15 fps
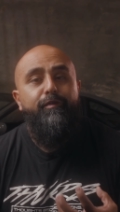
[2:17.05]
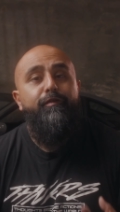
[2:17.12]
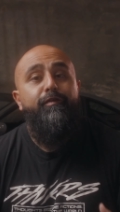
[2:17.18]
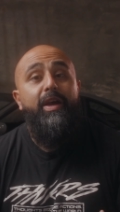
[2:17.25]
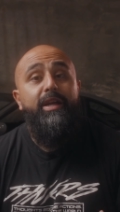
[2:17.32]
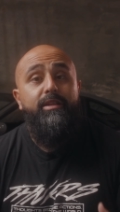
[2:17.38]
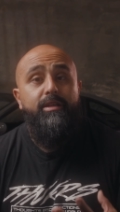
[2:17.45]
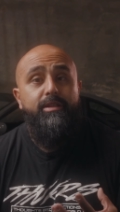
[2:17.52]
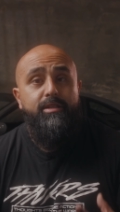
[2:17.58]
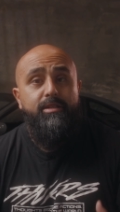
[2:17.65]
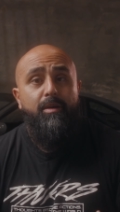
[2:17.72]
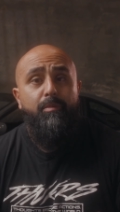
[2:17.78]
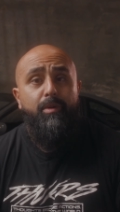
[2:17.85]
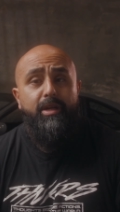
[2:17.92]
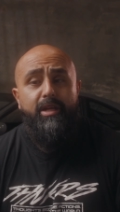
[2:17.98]
affected
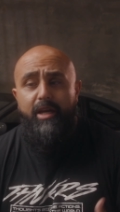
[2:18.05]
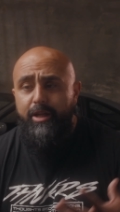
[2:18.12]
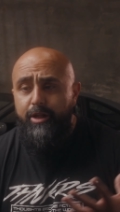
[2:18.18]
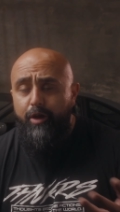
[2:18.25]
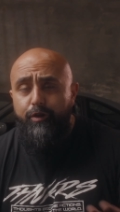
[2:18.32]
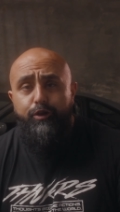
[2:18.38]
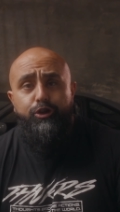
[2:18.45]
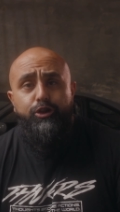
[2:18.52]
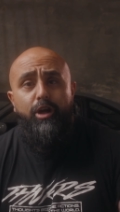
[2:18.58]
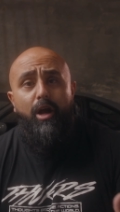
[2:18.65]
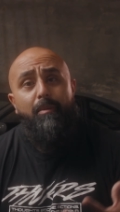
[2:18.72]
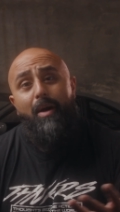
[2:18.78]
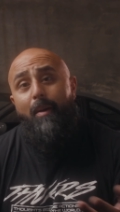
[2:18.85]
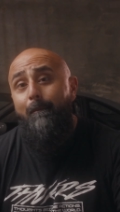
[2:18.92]
somebody, another shop,